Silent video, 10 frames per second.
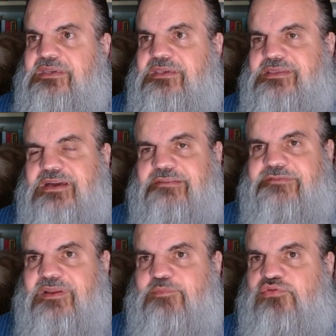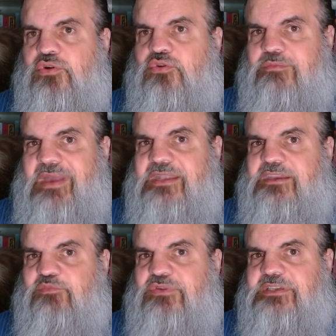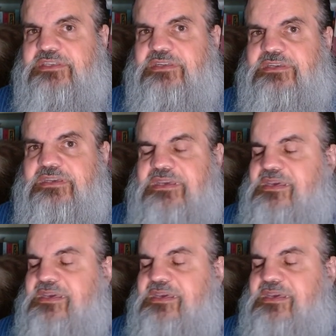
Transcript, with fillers: He's not a very programmatic president,